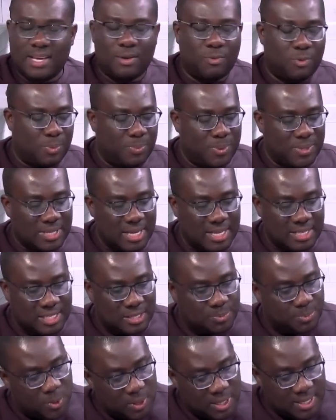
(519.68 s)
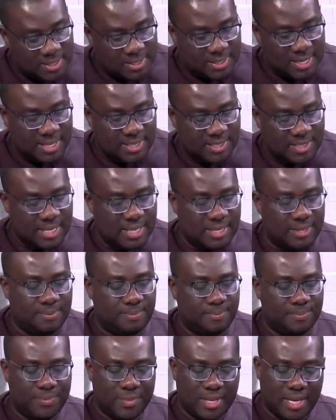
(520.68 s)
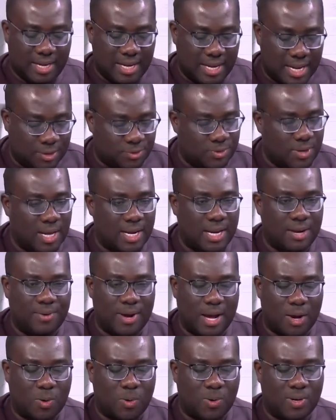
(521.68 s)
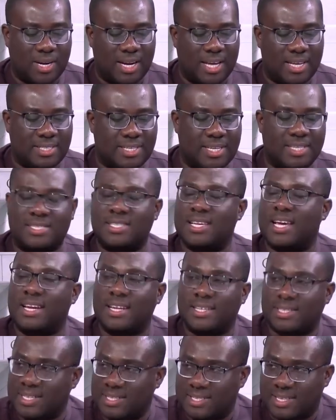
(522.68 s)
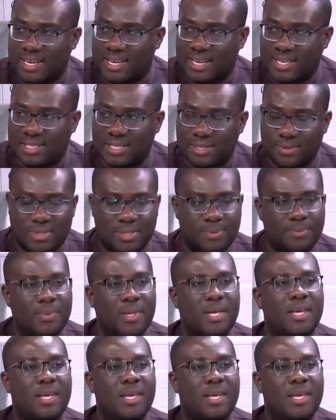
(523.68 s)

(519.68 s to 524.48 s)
represents his polling station, electoral area coordinators, and his executives.